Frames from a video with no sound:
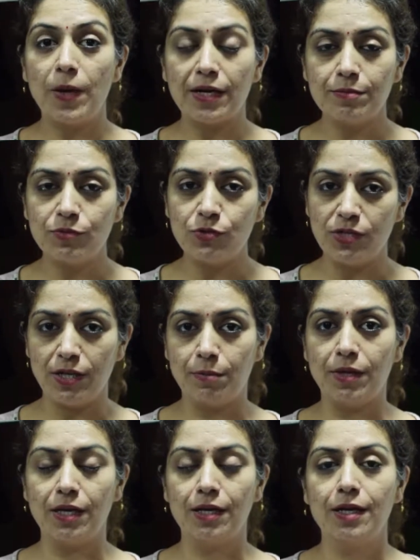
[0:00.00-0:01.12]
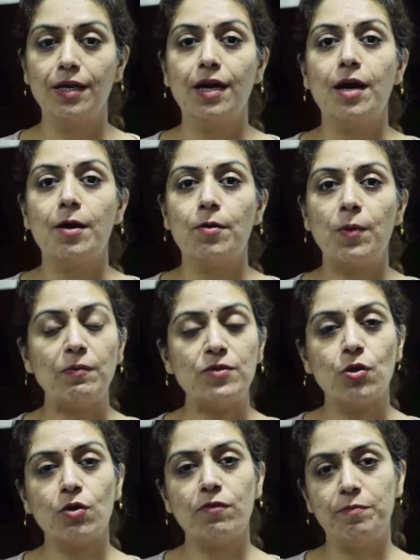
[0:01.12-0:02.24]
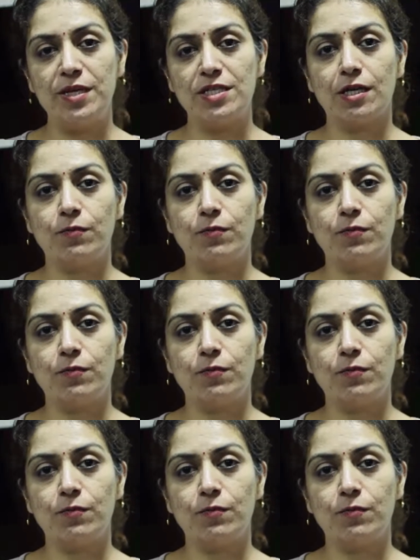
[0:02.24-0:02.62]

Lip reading: welcome to DME. When we talk of media,